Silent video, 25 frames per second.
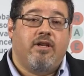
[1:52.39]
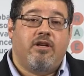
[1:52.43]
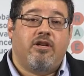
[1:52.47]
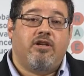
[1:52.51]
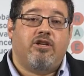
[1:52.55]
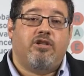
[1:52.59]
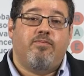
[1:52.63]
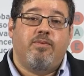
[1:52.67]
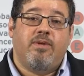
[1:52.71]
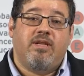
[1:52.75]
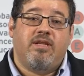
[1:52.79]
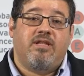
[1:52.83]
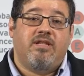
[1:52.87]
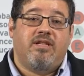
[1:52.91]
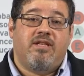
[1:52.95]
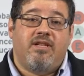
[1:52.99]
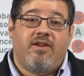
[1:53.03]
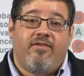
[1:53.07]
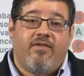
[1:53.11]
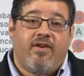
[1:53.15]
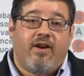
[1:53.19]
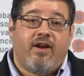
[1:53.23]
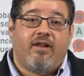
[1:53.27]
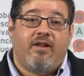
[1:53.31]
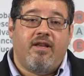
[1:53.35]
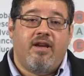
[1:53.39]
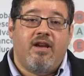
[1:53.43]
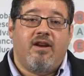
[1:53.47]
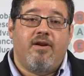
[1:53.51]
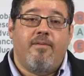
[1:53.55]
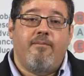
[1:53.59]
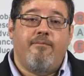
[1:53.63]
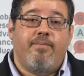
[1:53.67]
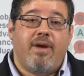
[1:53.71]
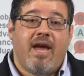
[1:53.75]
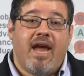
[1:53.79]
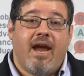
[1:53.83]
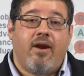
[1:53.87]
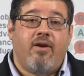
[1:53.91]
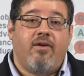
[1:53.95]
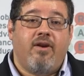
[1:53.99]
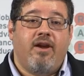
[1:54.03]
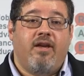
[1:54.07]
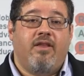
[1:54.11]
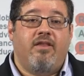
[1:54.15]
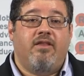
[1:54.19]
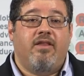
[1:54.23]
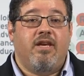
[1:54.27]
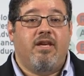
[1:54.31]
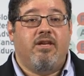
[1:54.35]
that are specifically
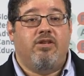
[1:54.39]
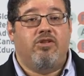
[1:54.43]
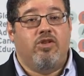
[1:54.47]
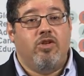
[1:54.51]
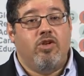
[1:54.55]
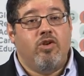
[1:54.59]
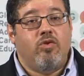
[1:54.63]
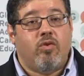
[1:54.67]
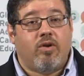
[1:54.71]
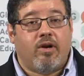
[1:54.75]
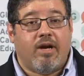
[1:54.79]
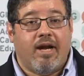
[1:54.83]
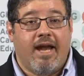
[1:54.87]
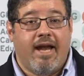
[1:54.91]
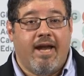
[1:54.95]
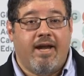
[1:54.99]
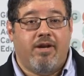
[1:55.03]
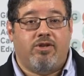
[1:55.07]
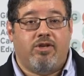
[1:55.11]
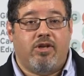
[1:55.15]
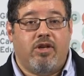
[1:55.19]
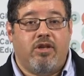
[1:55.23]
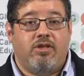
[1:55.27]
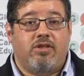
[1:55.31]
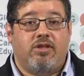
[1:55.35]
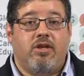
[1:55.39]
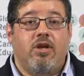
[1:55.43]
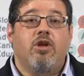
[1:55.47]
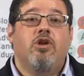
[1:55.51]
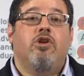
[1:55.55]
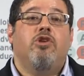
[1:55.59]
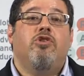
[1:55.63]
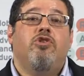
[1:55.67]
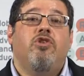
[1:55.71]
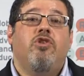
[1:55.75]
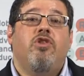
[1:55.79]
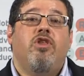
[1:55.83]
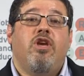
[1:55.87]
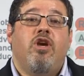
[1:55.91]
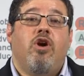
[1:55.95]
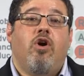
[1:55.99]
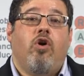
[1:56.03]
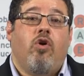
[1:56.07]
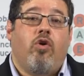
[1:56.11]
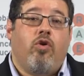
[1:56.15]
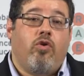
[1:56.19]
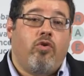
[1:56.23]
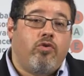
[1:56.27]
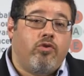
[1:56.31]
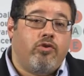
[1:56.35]
comparing these newer agents to the
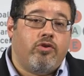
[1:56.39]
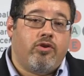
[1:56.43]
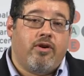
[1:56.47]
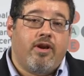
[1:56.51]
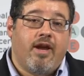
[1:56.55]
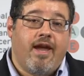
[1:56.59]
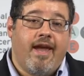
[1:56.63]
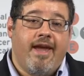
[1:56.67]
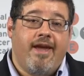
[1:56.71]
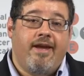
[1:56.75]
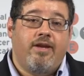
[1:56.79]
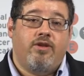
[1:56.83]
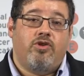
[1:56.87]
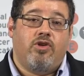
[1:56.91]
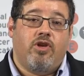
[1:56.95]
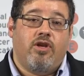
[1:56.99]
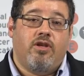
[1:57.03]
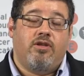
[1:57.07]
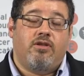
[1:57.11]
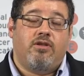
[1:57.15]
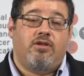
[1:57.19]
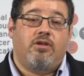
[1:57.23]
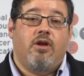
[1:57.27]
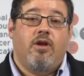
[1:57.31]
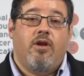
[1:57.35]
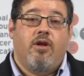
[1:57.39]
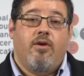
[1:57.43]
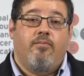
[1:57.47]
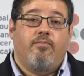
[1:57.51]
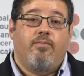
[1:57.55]
older agents